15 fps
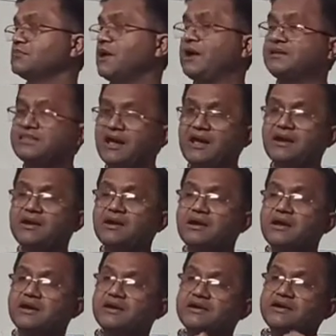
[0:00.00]
and then
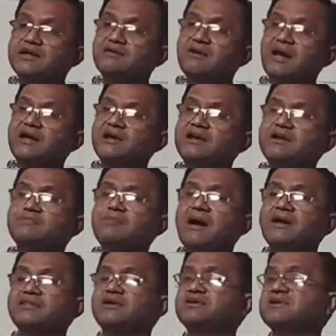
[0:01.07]
divide it
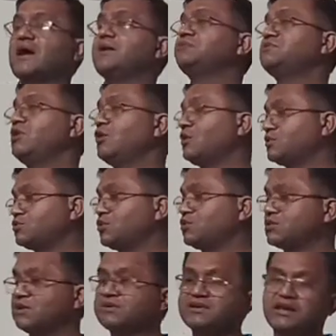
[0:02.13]
by the time
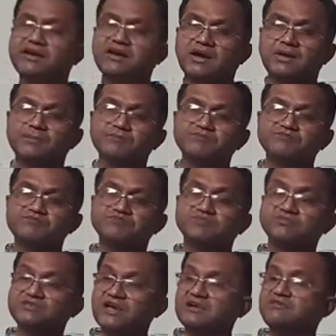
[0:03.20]
total taken.
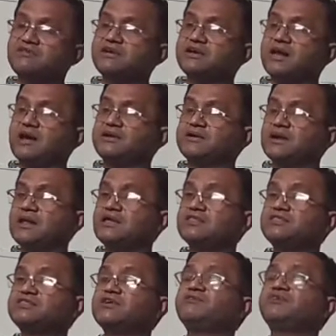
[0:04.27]
Then we get
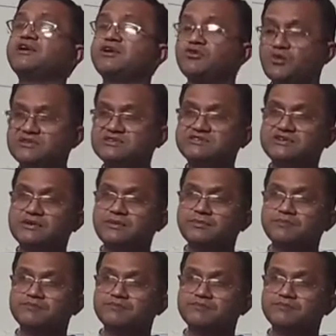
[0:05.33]
the frequency.